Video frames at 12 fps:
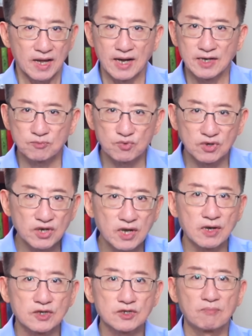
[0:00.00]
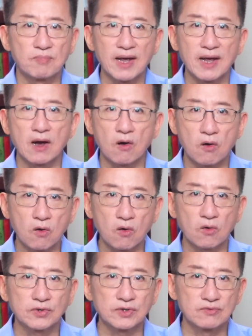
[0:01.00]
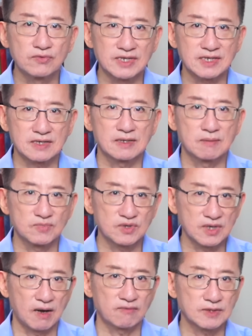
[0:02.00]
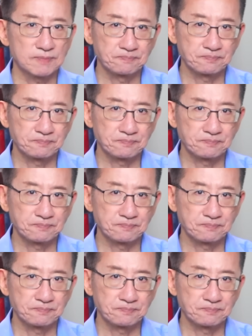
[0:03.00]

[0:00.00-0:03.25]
Entrepreneurs bear all the risks themselves.